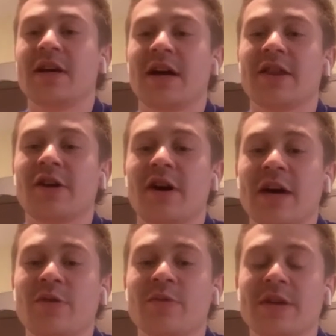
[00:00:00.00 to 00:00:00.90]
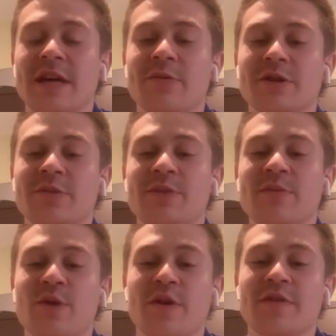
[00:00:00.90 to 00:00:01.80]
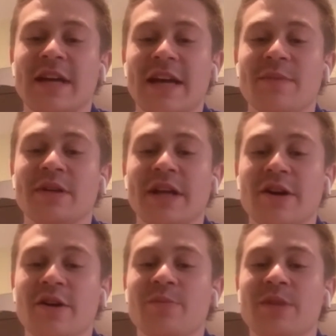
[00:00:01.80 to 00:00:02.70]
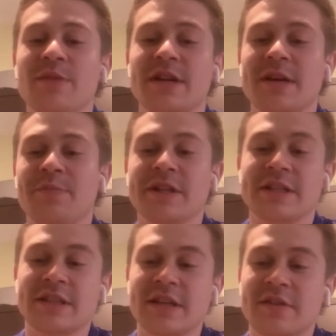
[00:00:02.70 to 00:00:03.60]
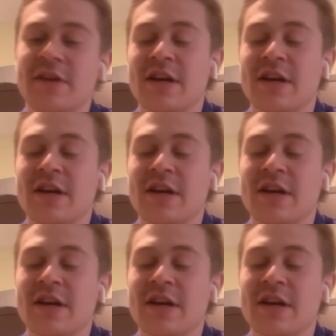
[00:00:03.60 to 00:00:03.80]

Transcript: I thought I would be able to be more of a game player and be manipulative,